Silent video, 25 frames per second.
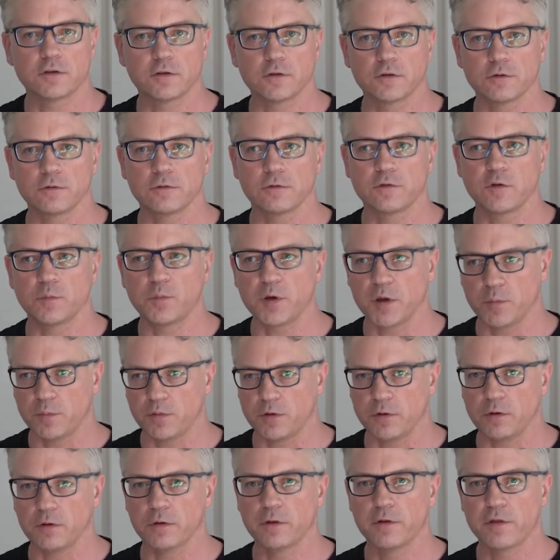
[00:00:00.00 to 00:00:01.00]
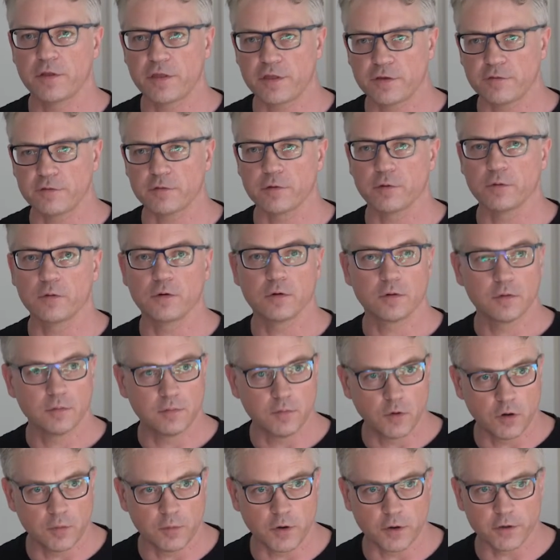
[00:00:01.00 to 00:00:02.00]
to the people through
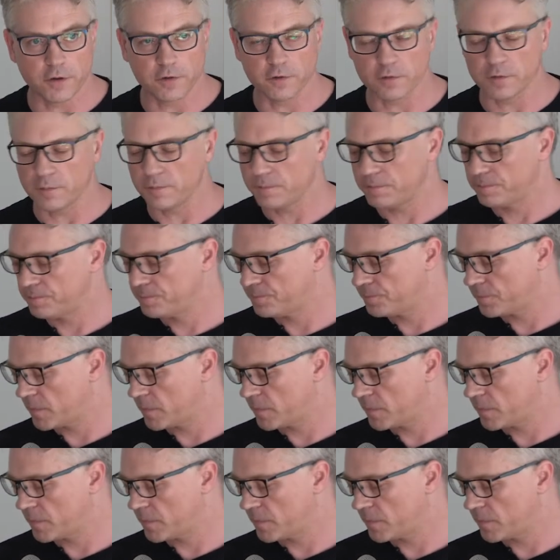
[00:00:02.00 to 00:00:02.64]
Mormonism.